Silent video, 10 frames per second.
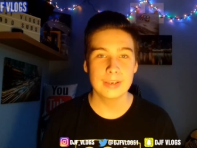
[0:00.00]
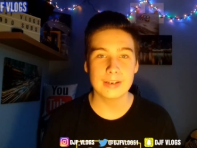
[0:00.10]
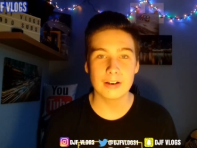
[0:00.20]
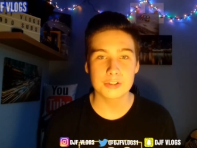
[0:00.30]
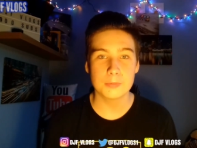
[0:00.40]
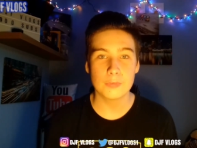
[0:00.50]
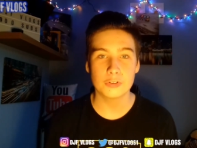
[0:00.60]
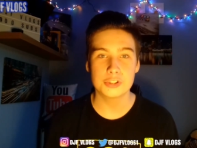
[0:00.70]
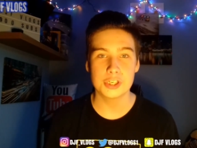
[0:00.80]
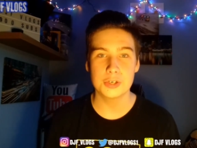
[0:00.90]
Now let's move
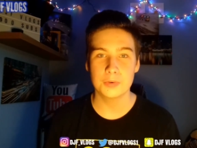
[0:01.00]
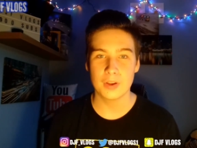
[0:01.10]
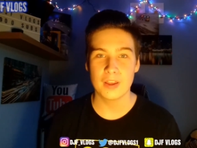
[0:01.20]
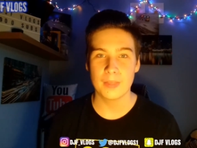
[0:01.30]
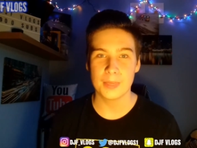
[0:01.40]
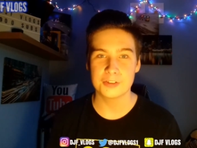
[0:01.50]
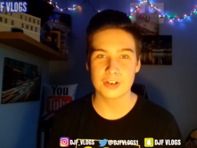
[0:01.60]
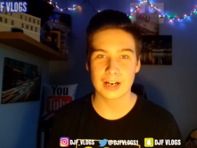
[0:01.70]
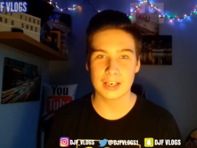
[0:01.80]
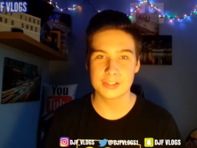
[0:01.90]
on to the
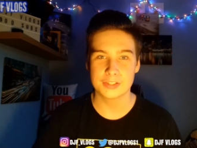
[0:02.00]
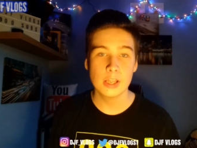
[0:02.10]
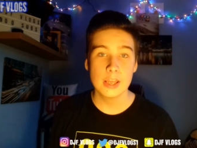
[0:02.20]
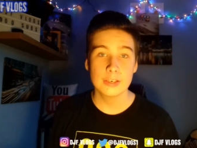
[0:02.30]
tracklist.